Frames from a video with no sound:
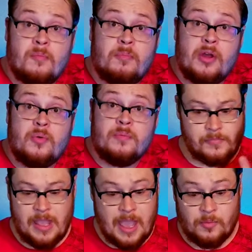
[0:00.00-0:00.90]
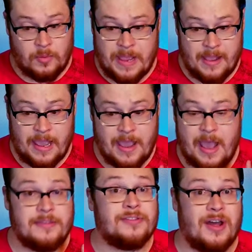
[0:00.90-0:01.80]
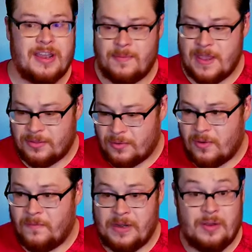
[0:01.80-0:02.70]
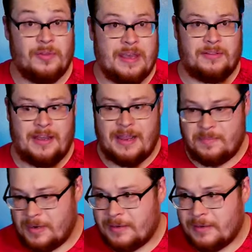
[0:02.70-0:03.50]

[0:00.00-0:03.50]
Blue. And we're back. I, I, thought I could make it through a whole video without that happening.